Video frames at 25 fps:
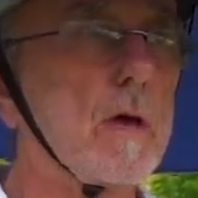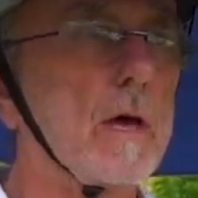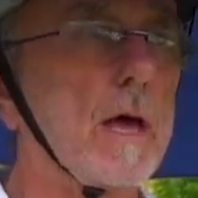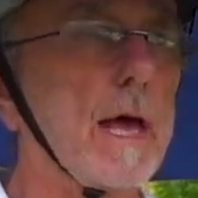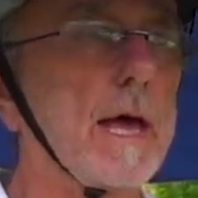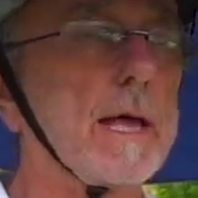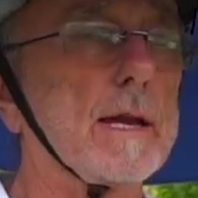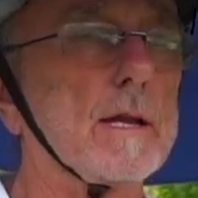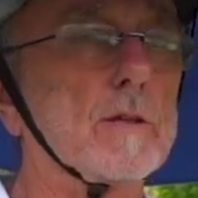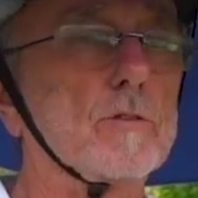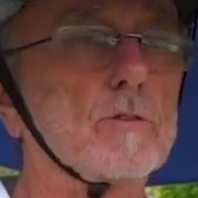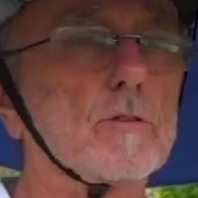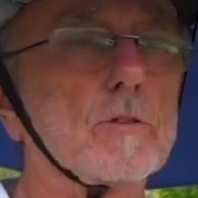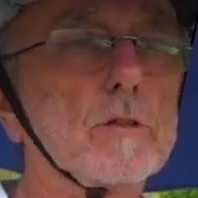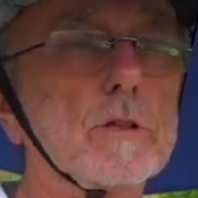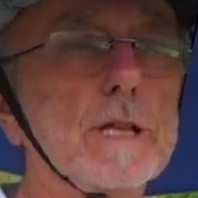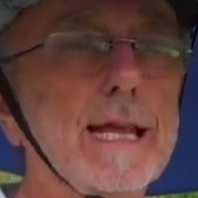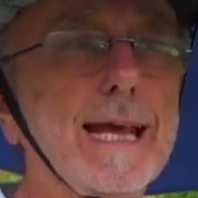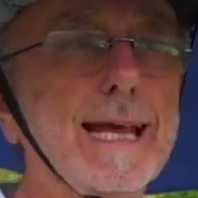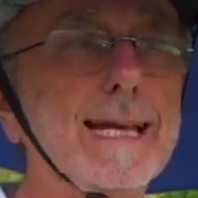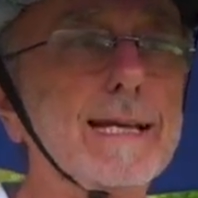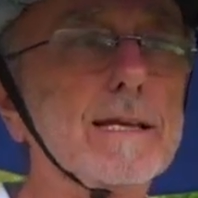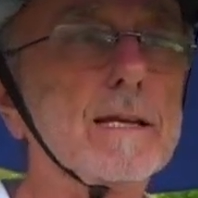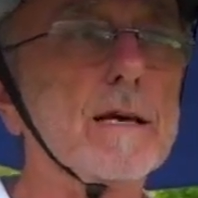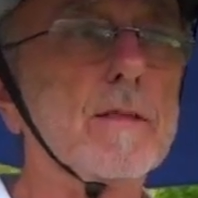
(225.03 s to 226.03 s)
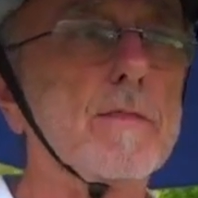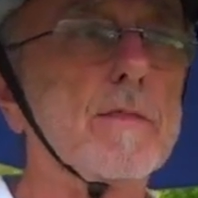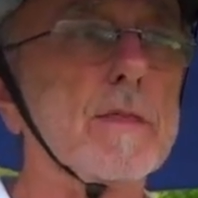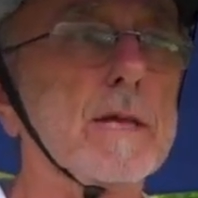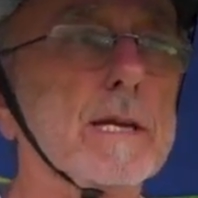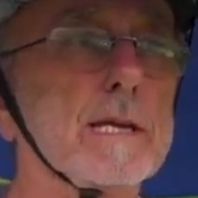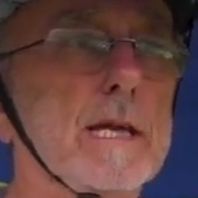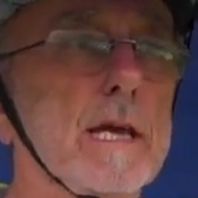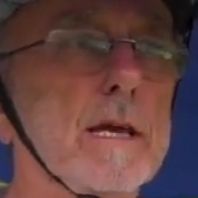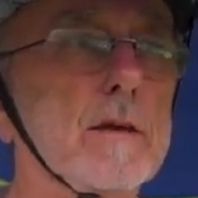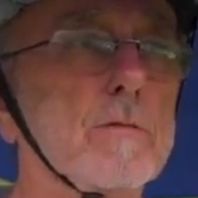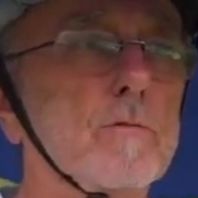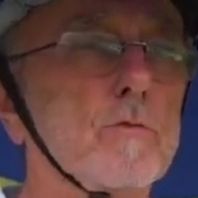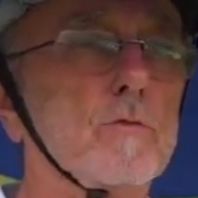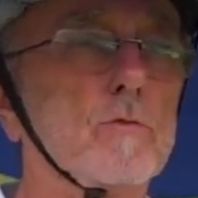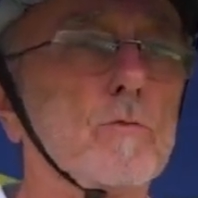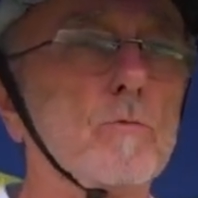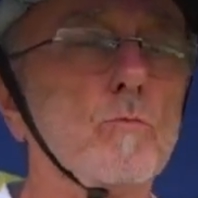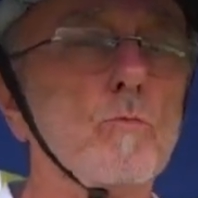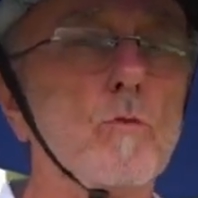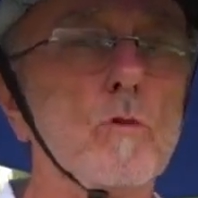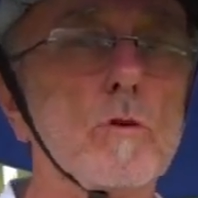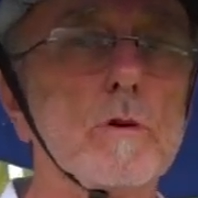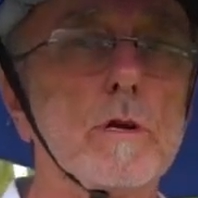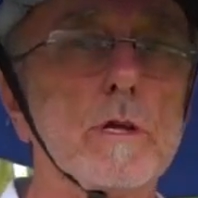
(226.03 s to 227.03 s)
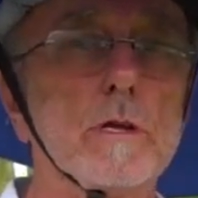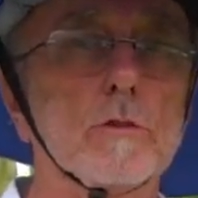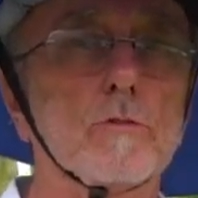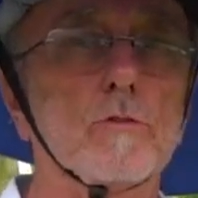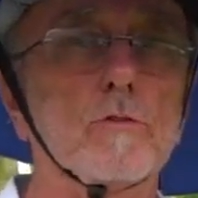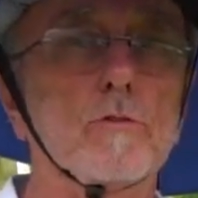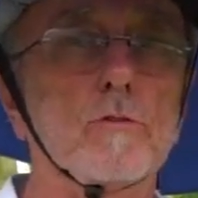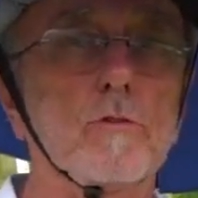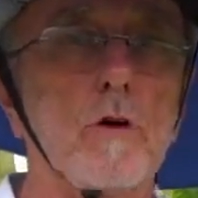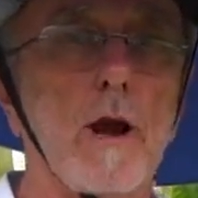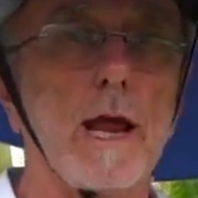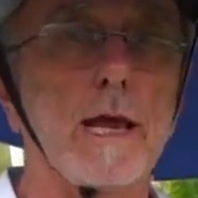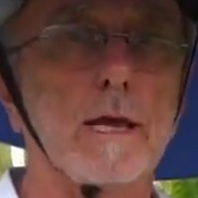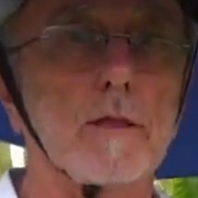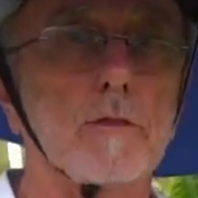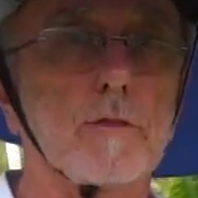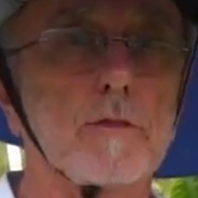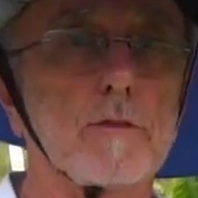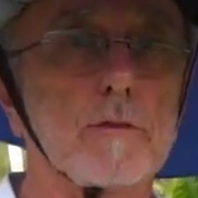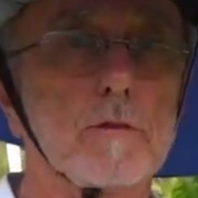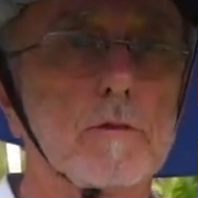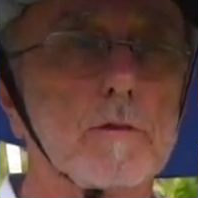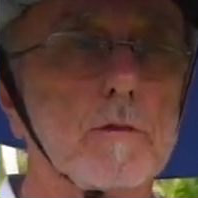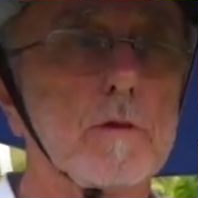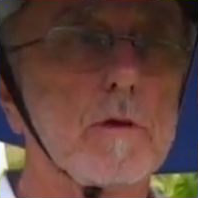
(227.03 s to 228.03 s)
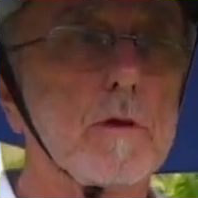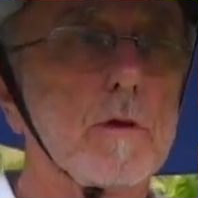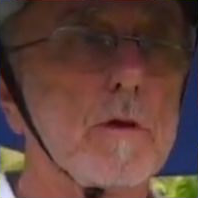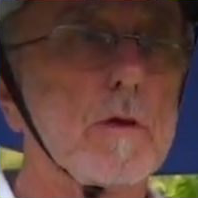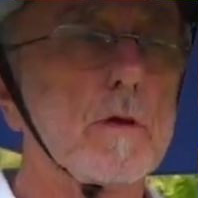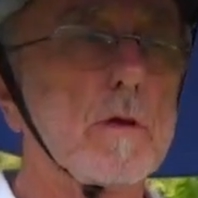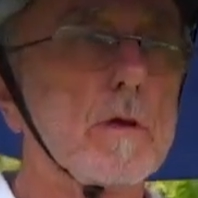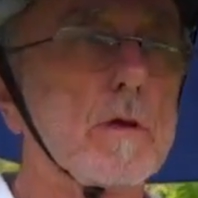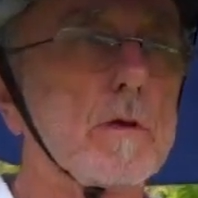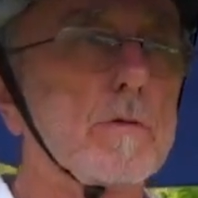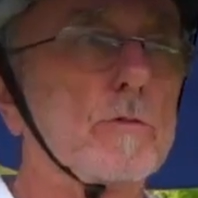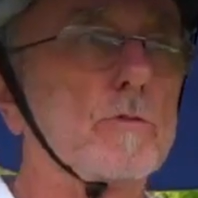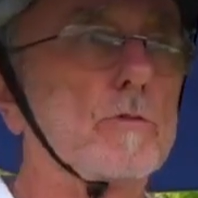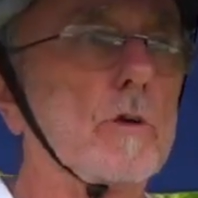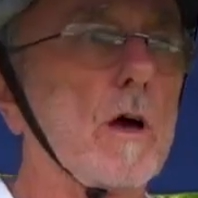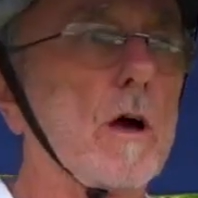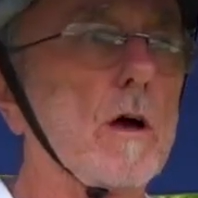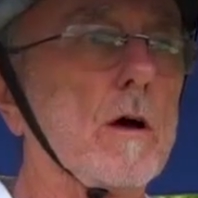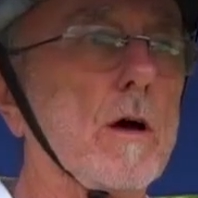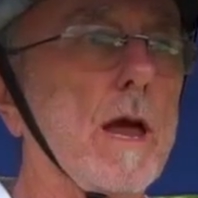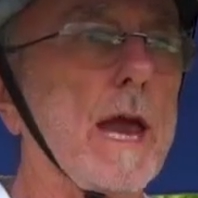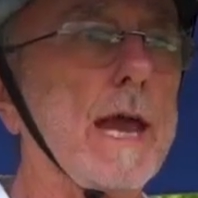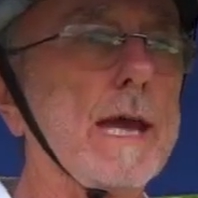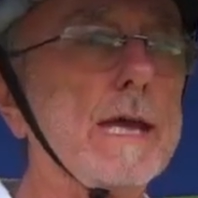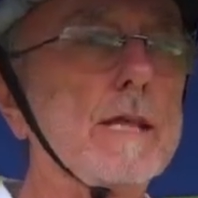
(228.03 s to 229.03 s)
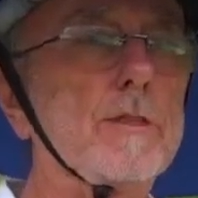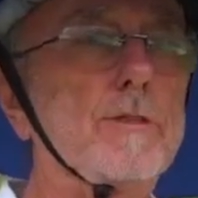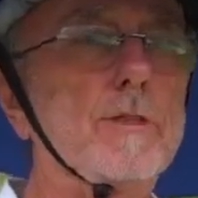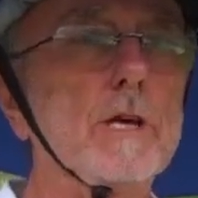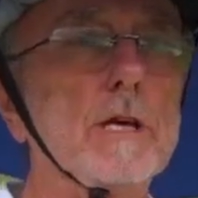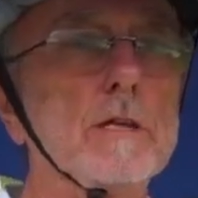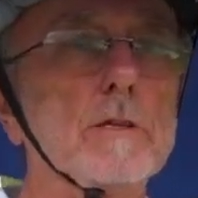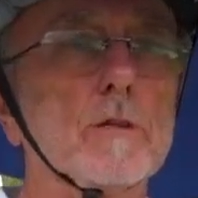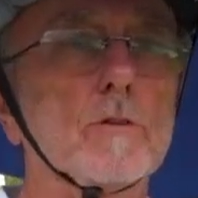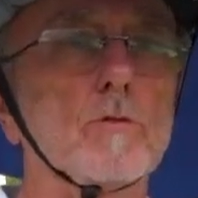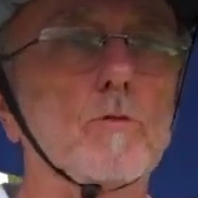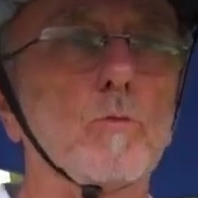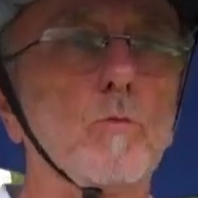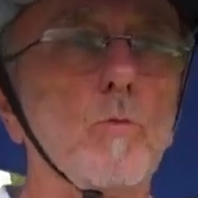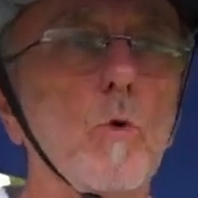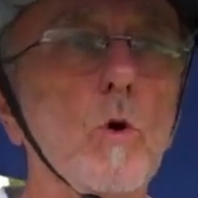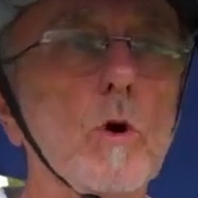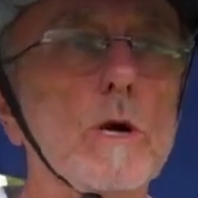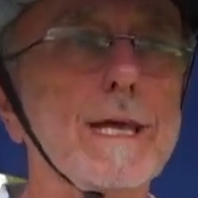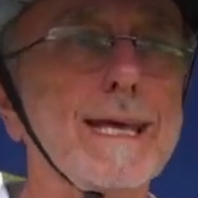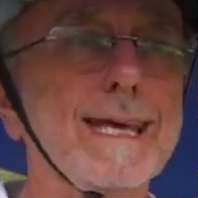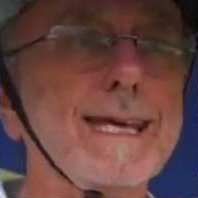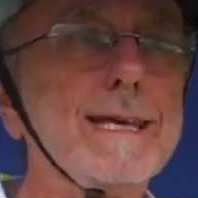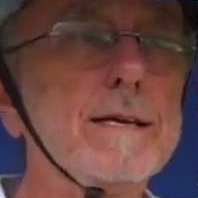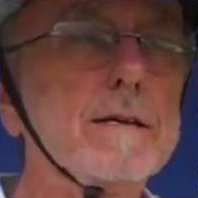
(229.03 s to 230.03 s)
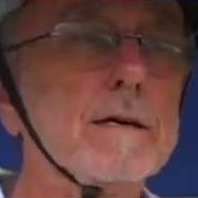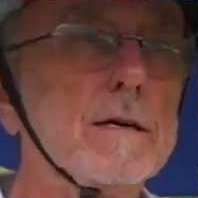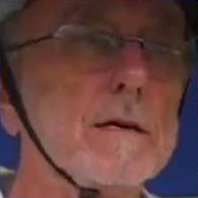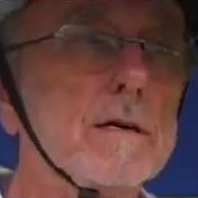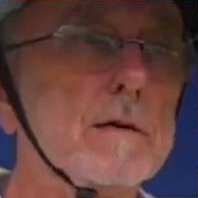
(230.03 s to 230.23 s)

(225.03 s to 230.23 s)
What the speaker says: and it's lignin that gives wood its strength. So anything that's woody